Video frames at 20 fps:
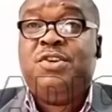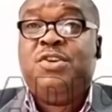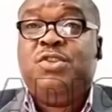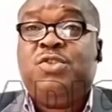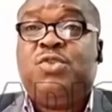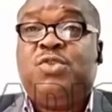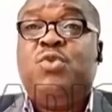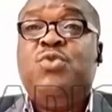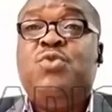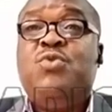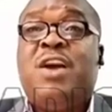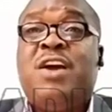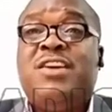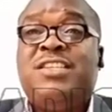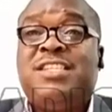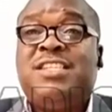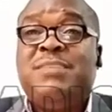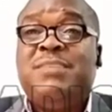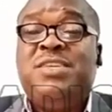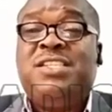So you are
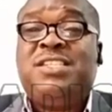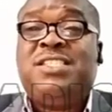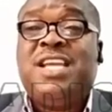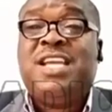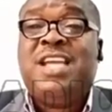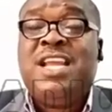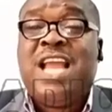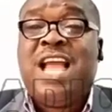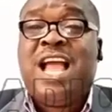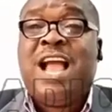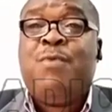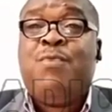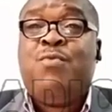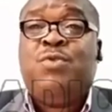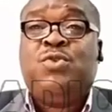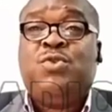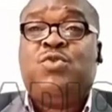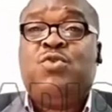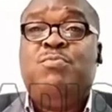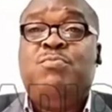simply saying, I
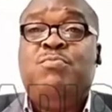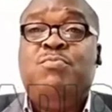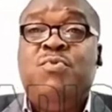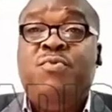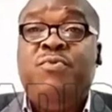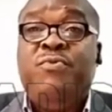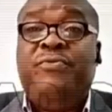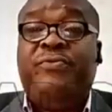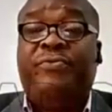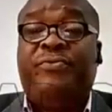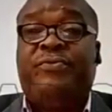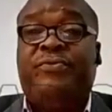want to move